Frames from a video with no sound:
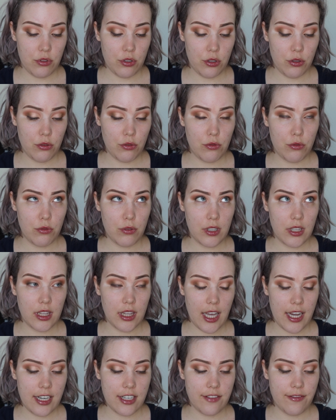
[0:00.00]
too
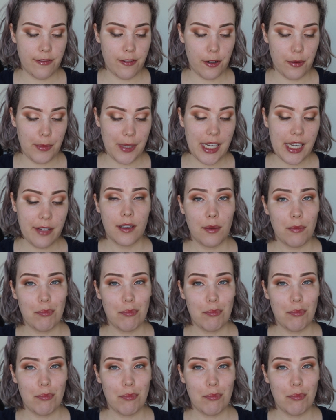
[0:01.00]
light for me,